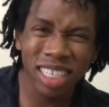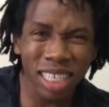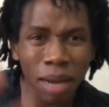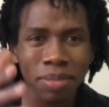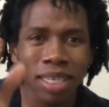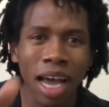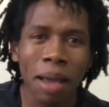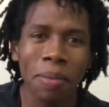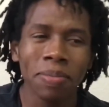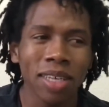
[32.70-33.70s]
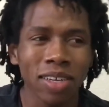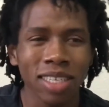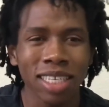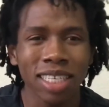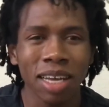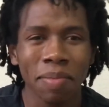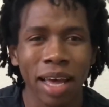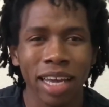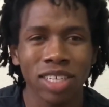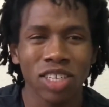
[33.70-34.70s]
Sometimes I'll see some
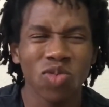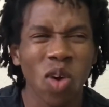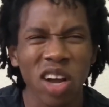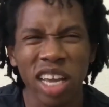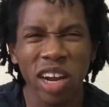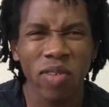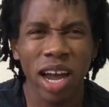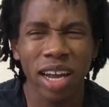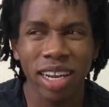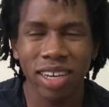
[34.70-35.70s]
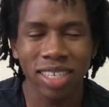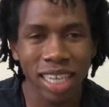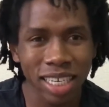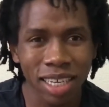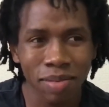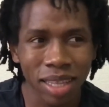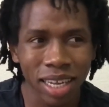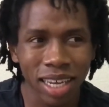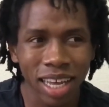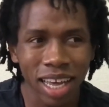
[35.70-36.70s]
like just walking around and they'll say
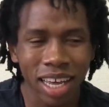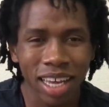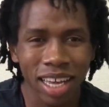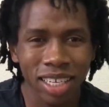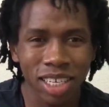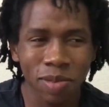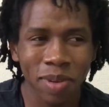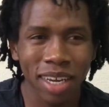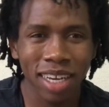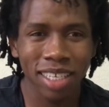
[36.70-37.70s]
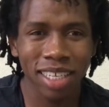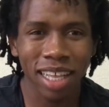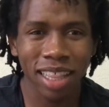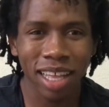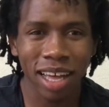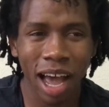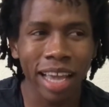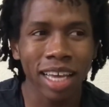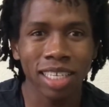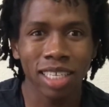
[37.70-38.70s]
something just because I
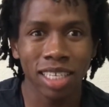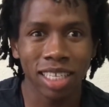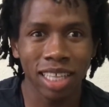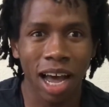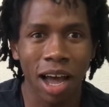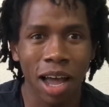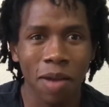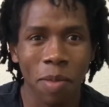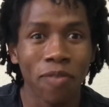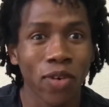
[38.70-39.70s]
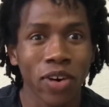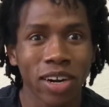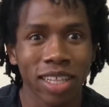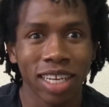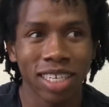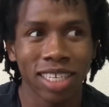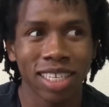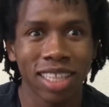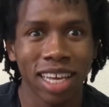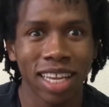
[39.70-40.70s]
guess since I'm a foreigner, they
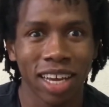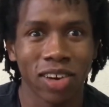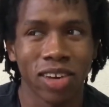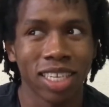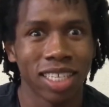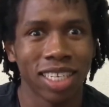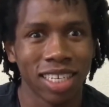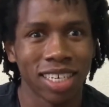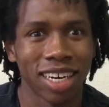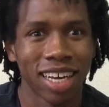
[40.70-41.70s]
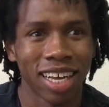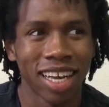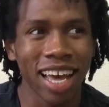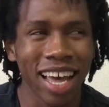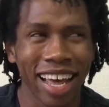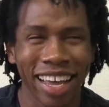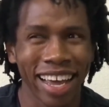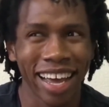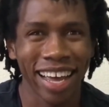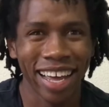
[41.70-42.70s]
just think like, oh, he's a teacher.
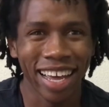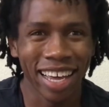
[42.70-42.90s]
Yeah.